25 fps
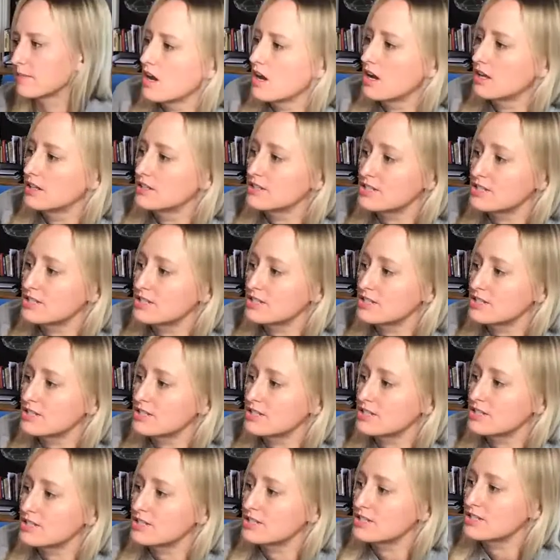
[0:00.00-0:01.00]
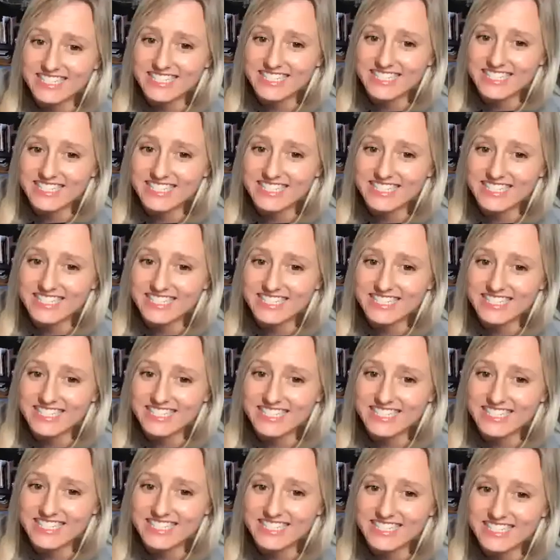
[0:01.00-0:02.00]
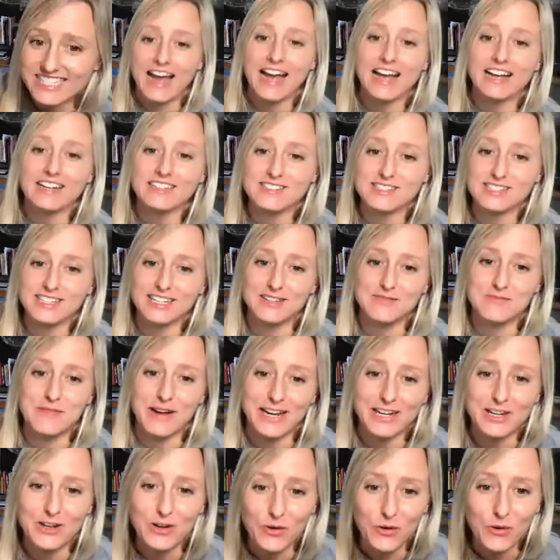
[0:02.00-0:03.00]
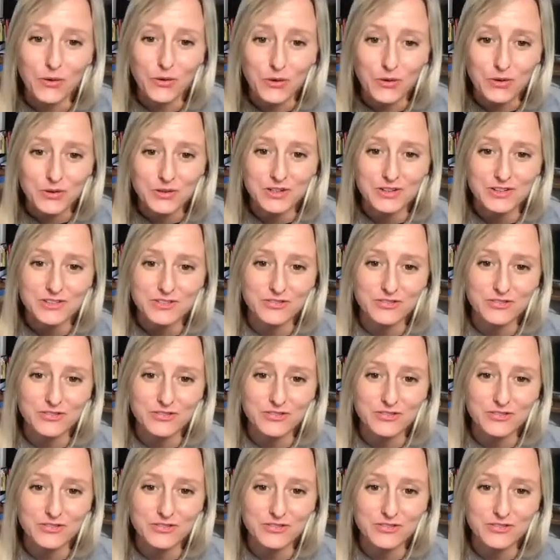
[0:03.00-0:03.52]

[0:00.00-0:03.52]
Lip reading: To make it easy is my ask and my goal